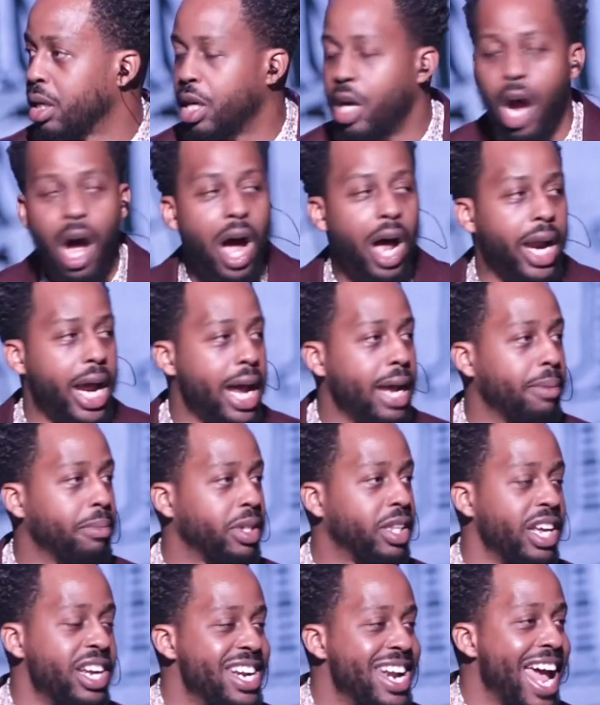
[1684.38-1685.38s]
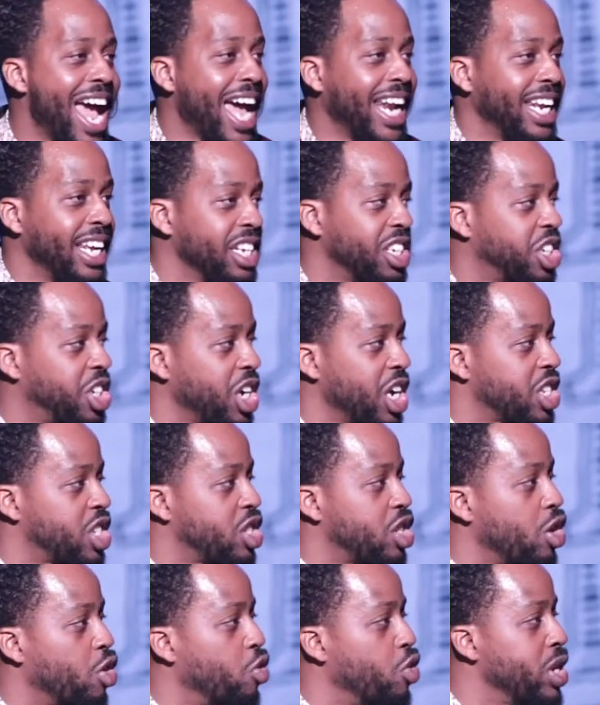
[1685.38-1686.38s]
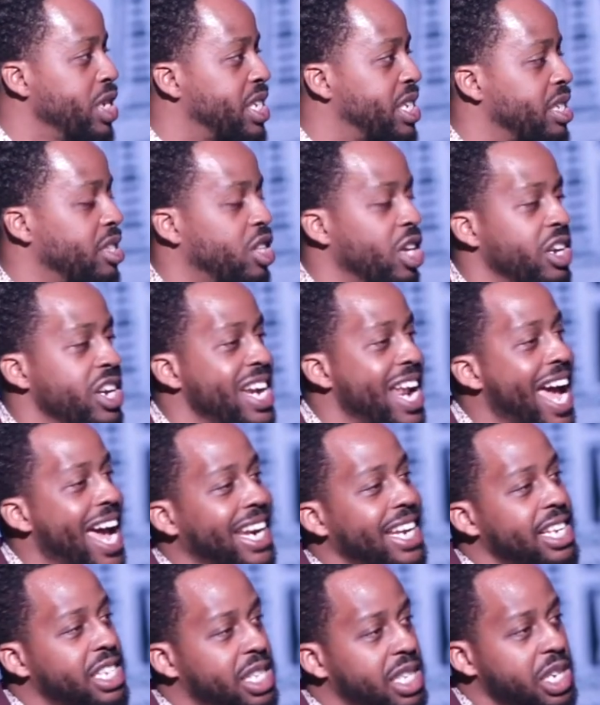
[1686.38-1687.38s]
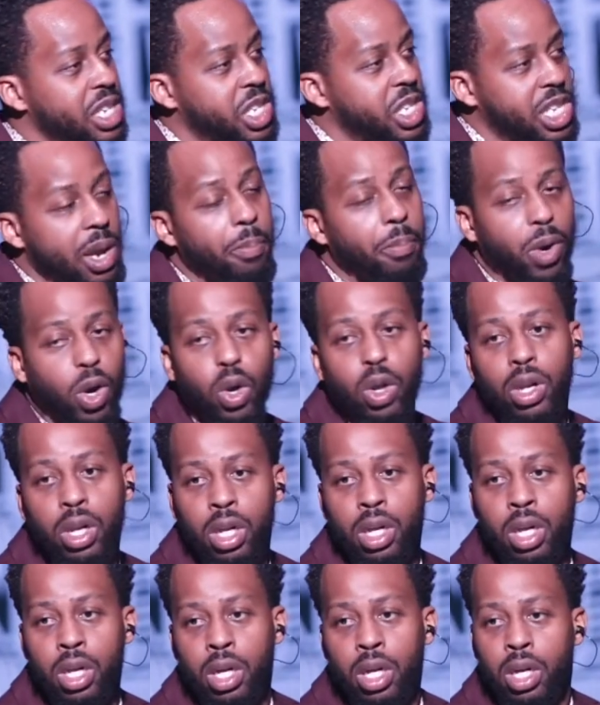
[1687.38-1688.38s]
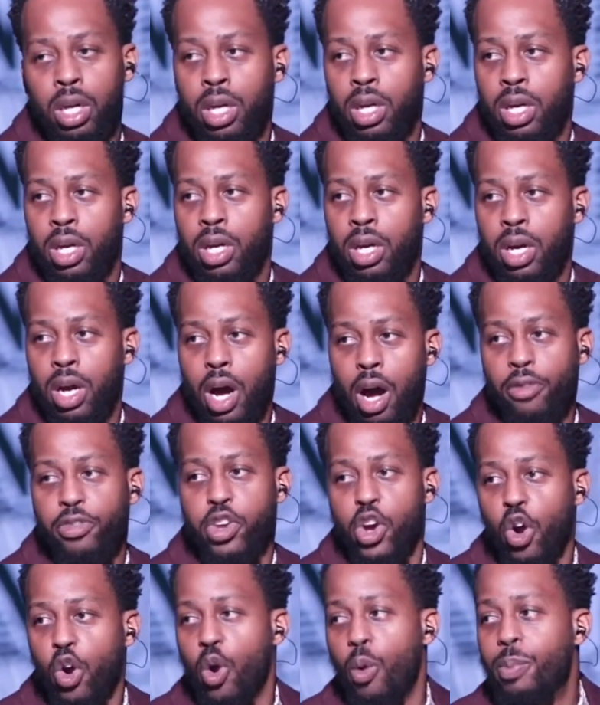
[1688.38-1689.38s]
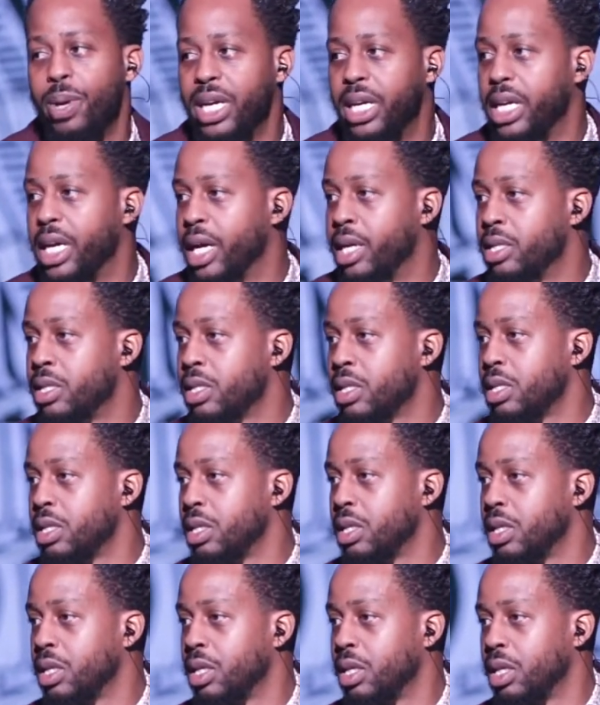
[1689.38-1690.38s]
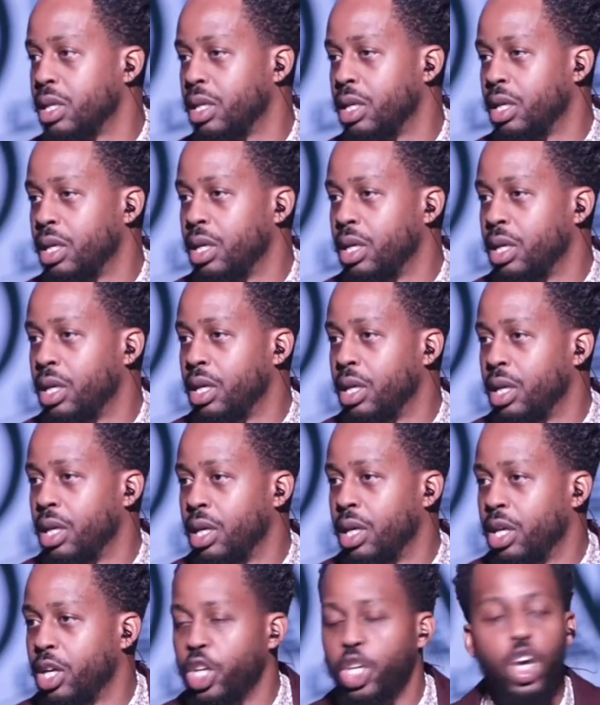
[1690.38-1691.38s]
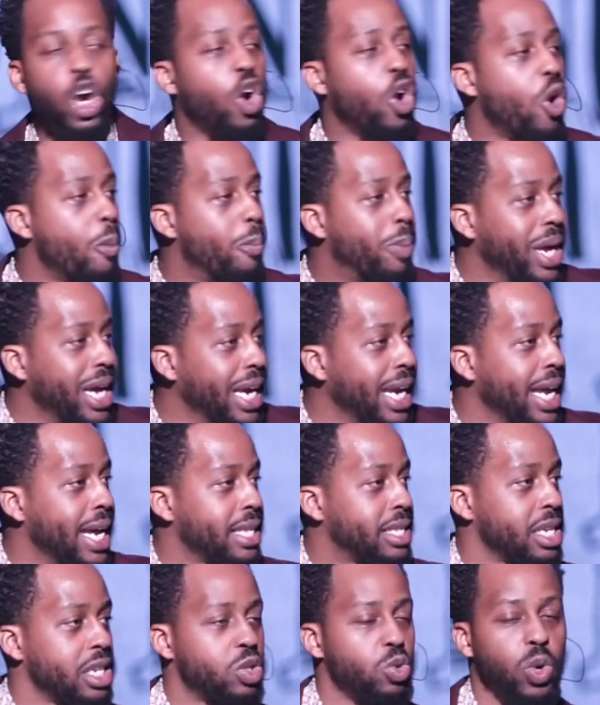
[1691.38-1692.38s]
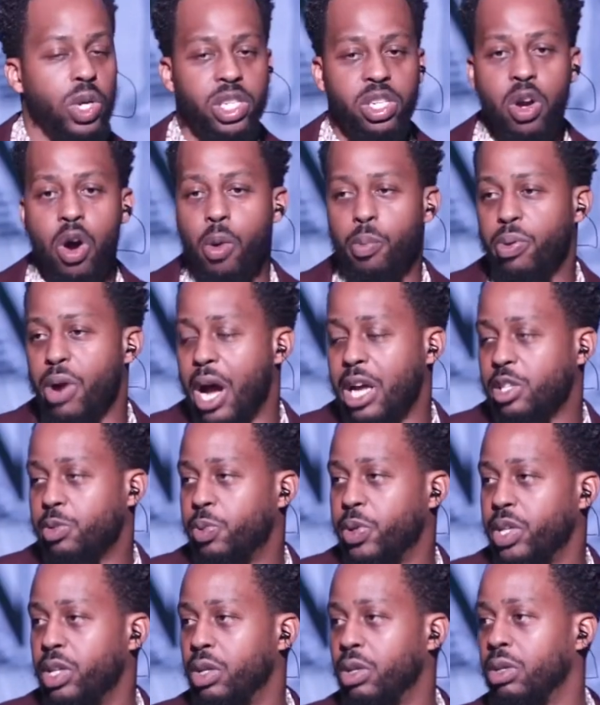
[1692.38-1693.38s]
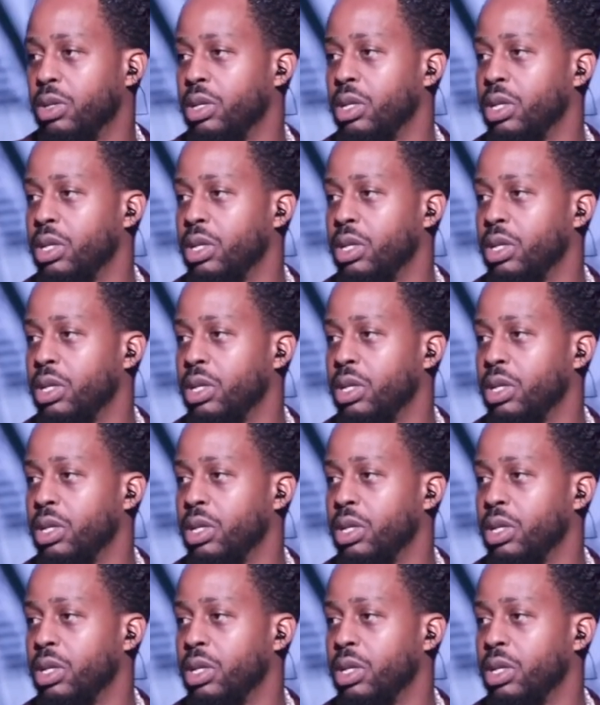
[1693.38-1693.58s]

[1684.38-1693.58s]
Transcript: God ain't, the net is just the, the net is the symbol of your obedience. Your obedience is what's going to prosper you.